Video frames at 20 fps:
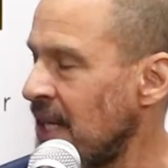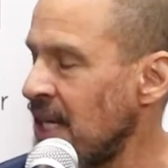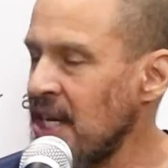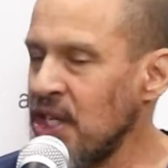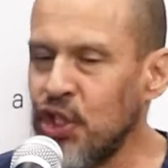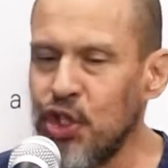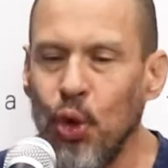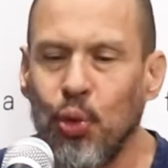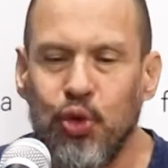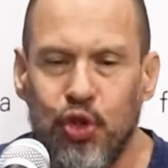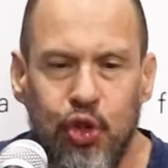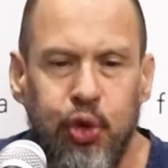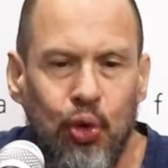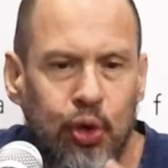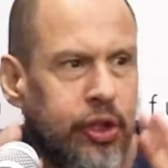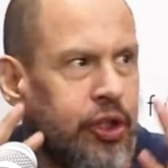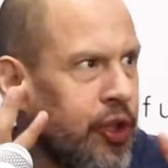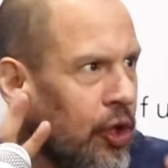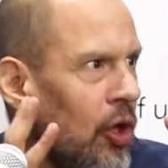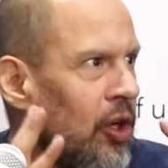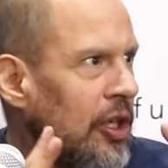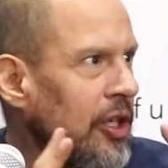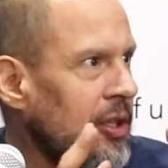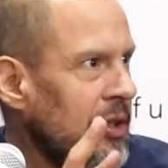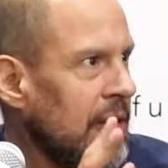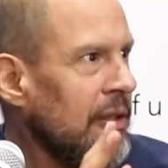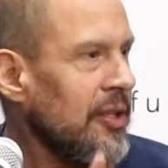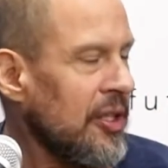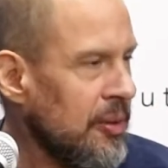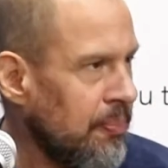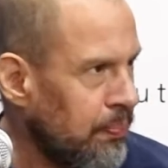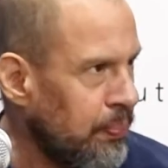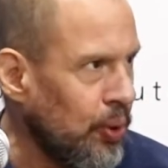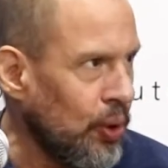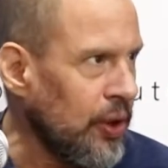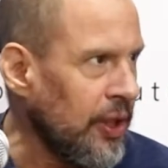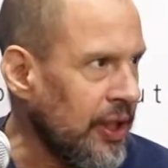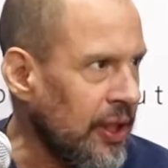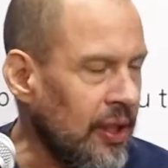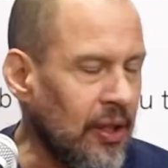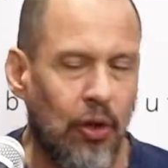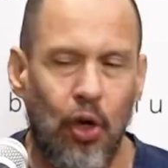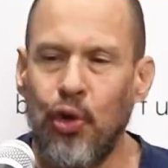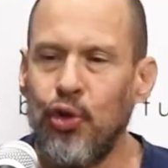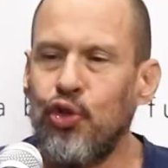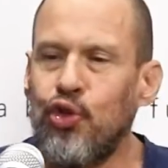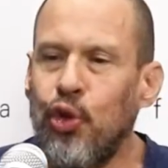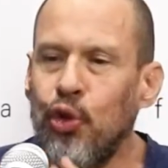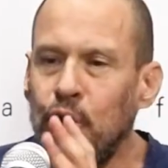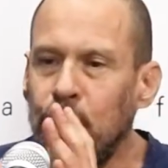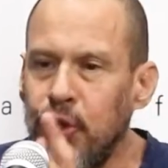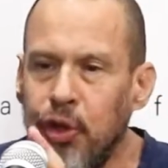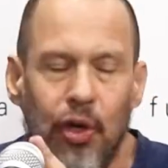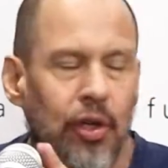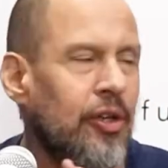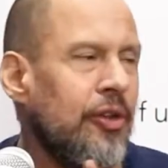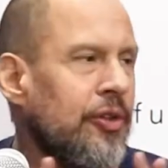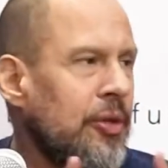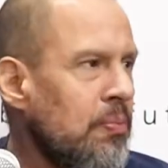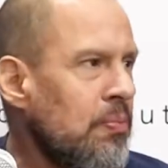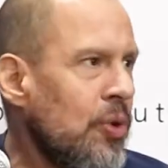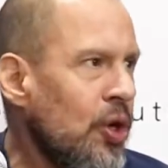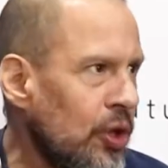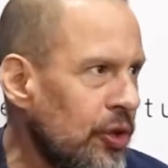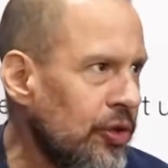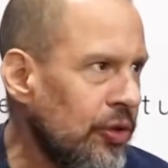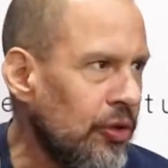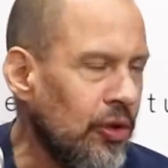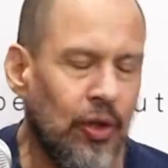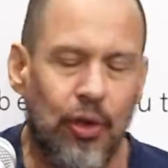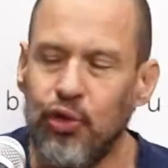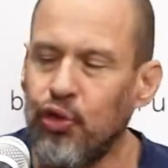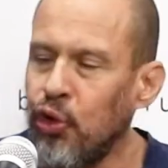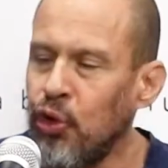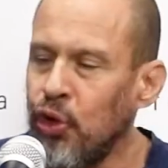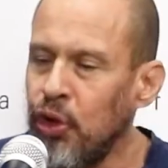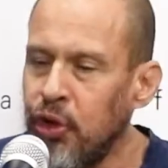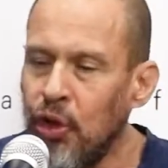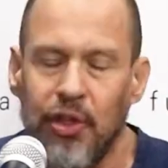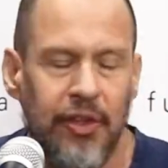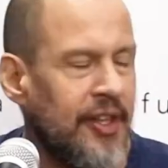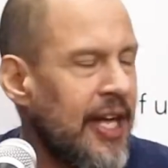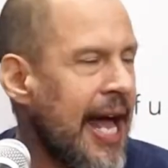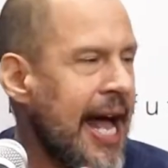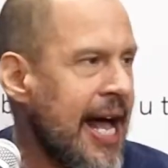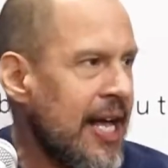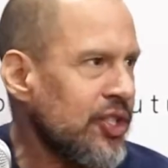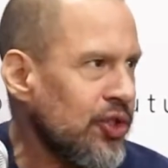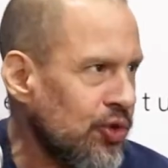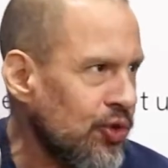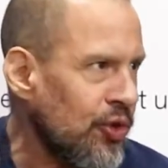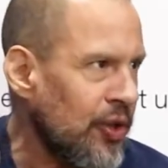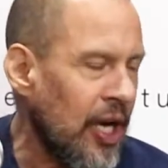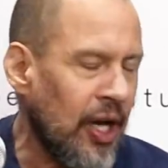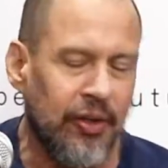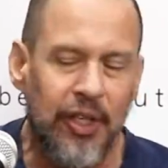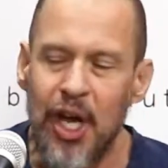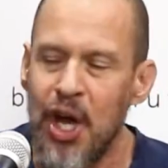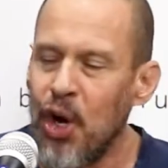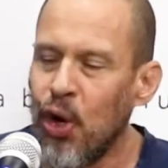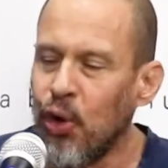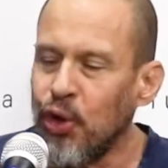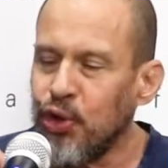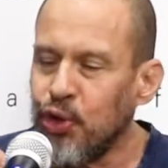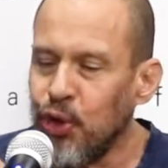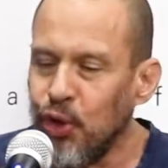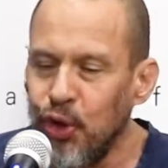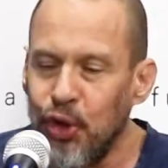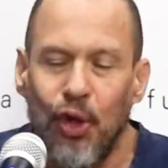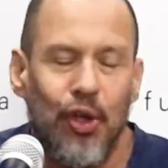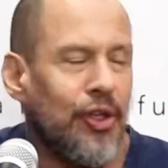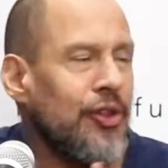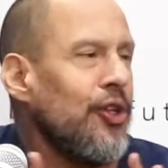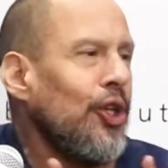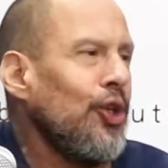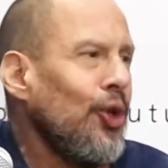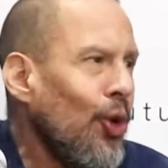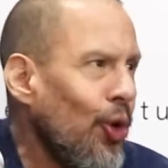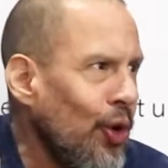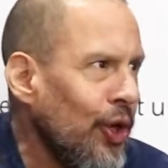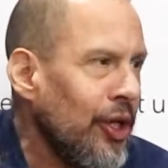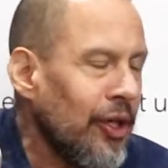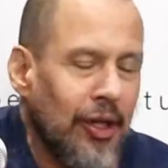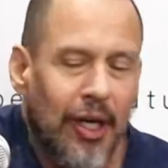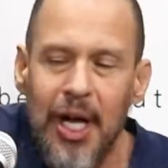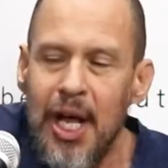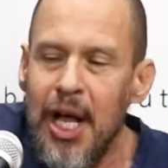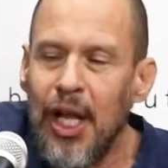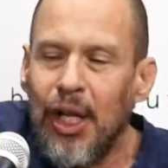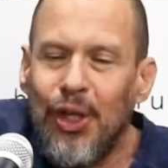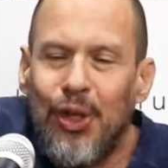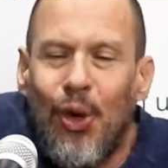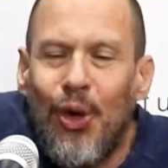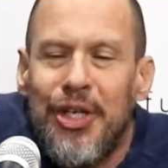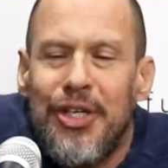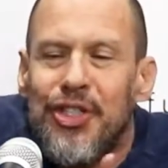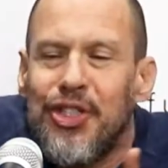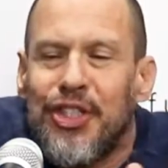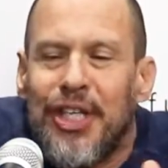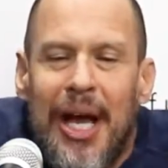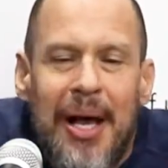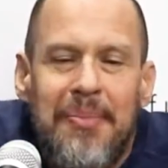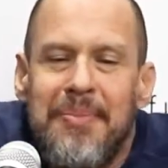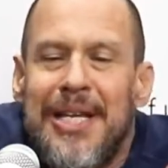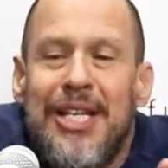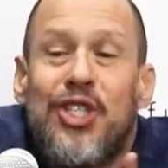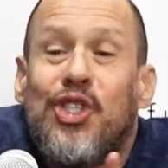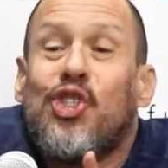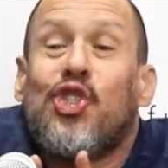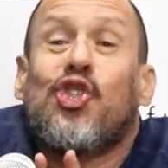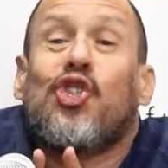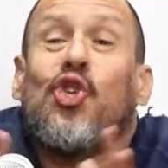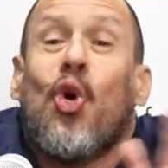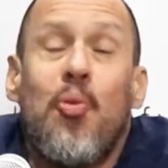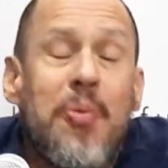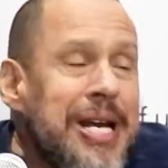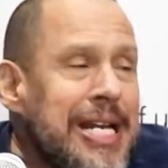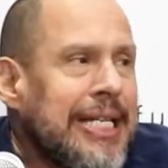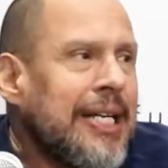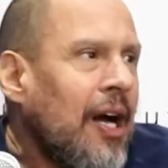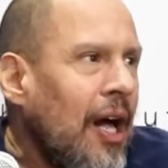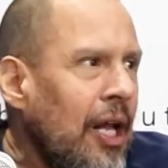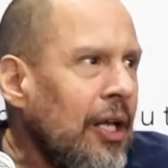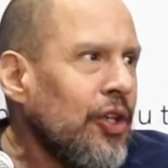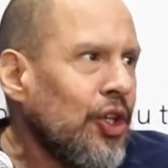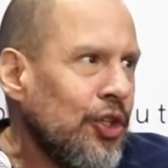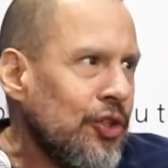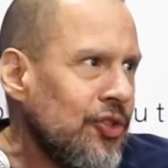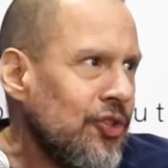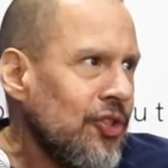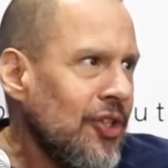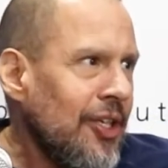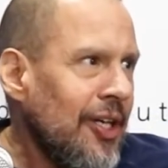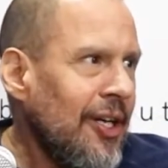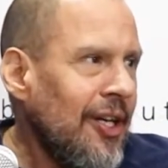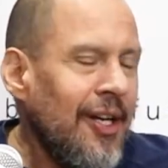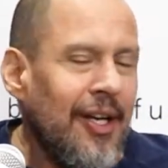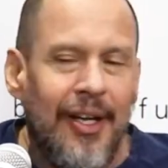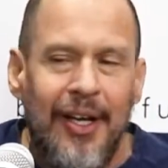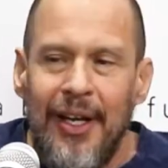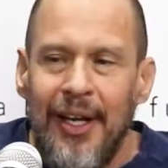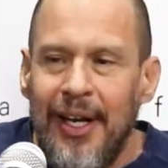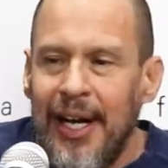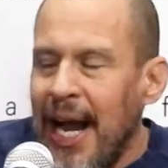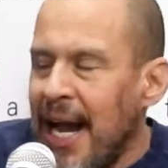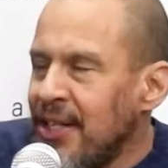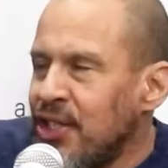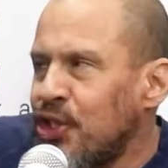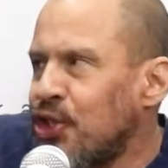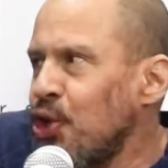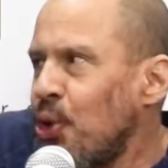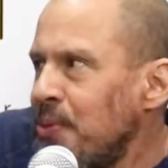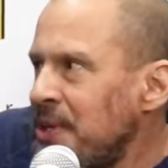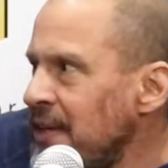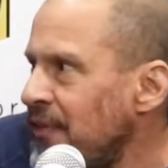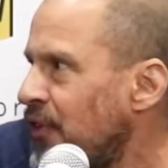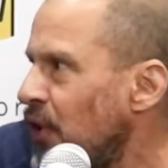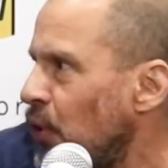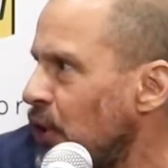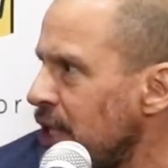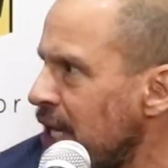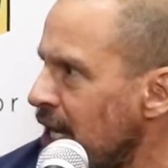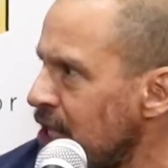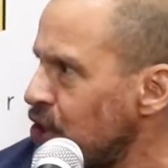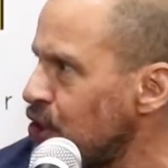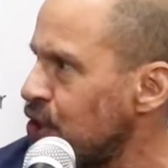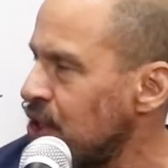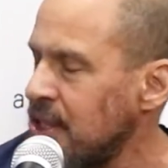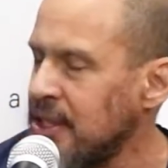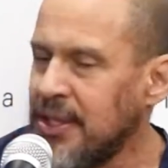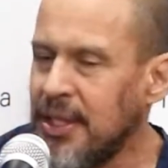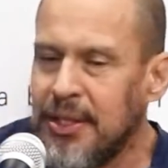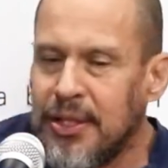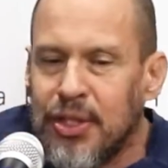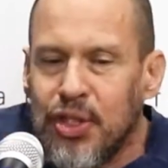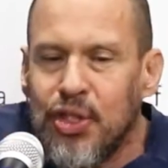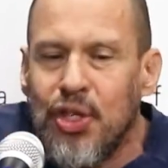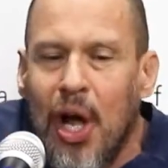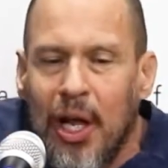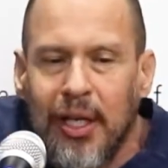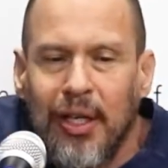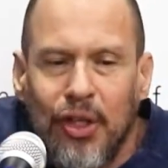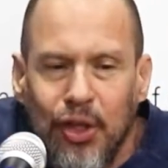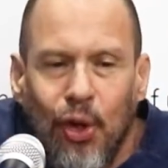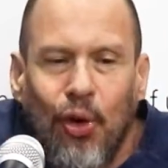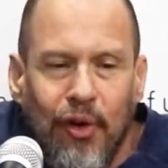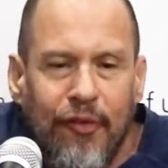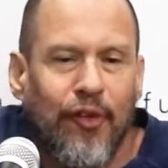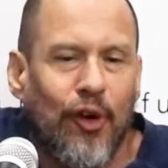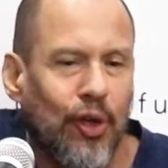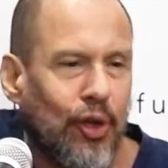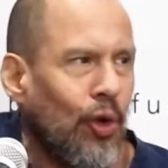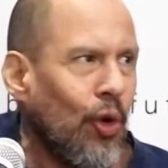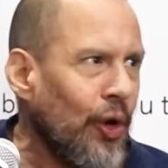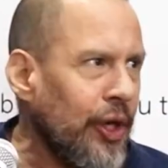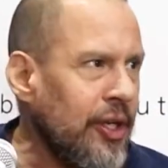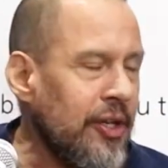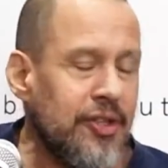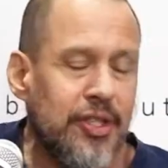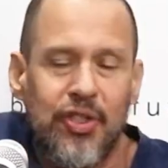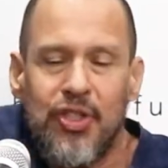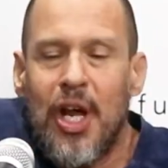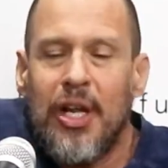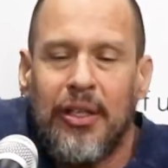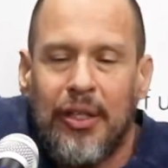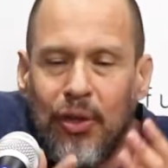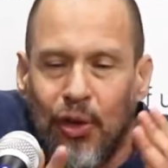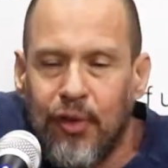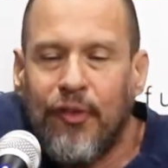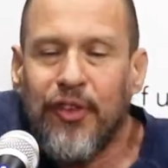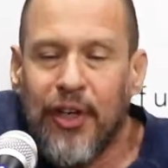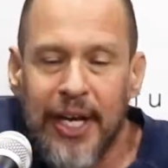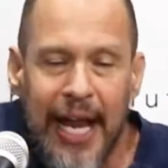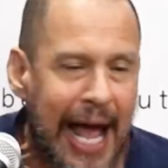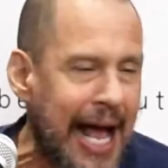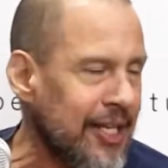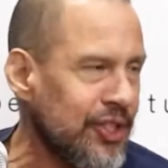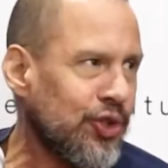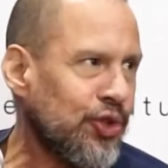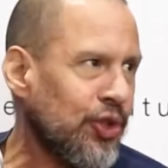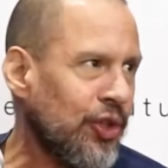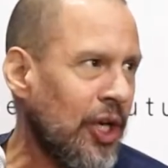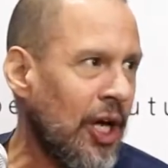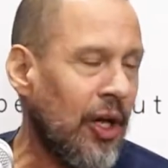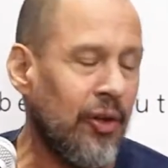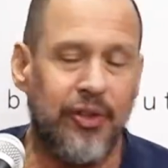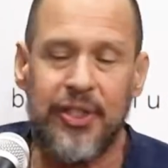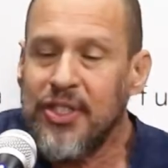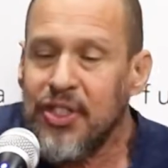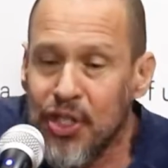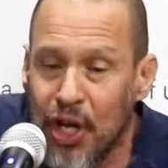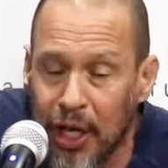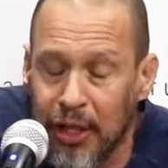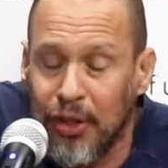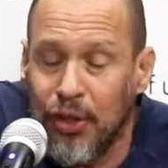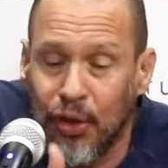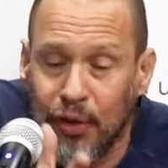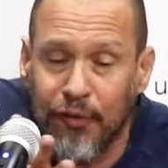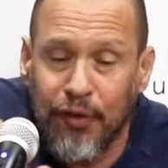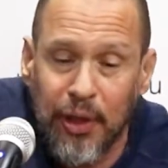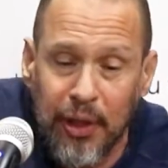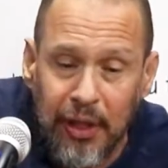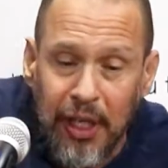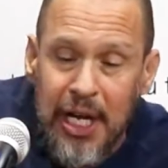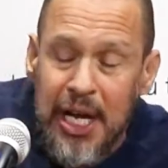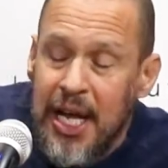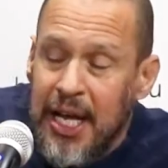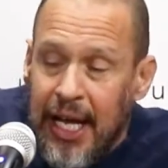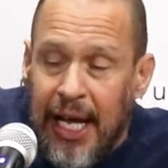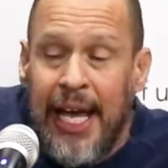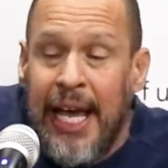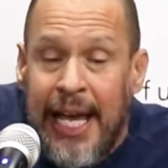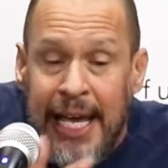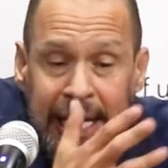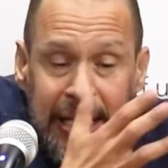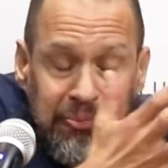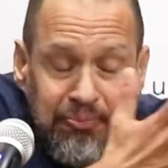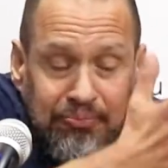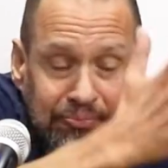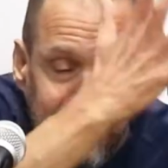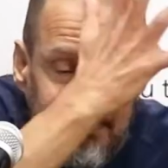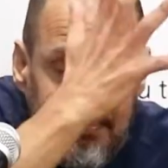So to look the bully, or to look the murderer, or to look the astronaut, or to look the lawyer, lawyers come in so many colors and so many variations that there's not a look for a lawyer, there's not a look for an astronaut, there's not a look for a